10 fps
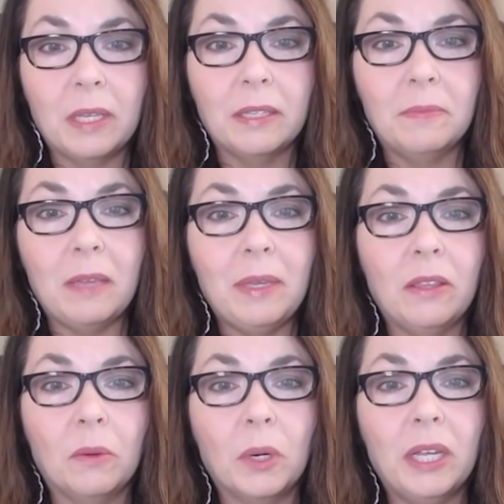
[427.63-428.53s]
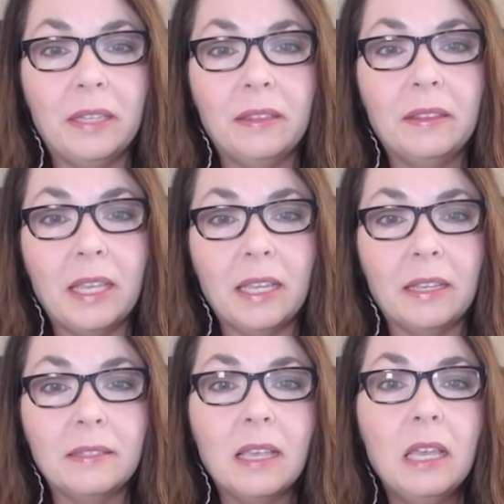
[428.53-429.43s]
because maybe there were hidden
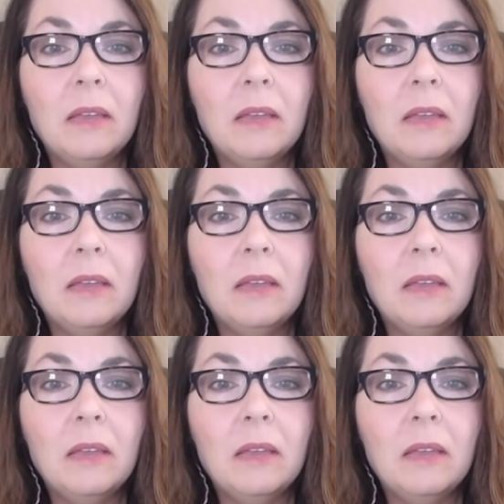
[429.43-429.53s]
things.